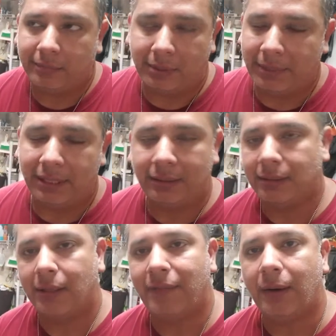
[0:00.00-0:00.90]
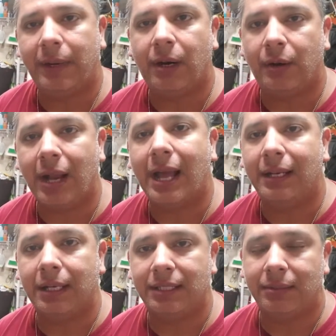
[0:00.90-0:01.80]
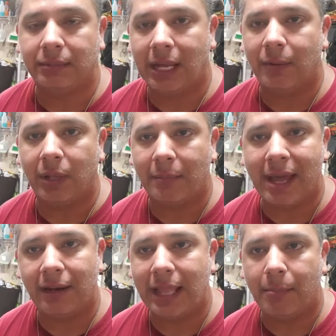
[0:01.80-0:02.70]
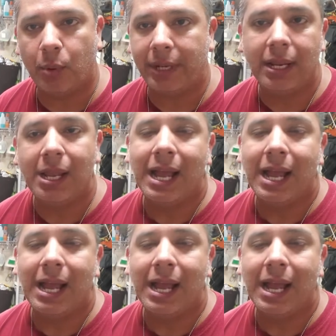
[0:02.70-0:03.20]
I mean, if I don't hear it or not, it doesn't kind of really matter at that point.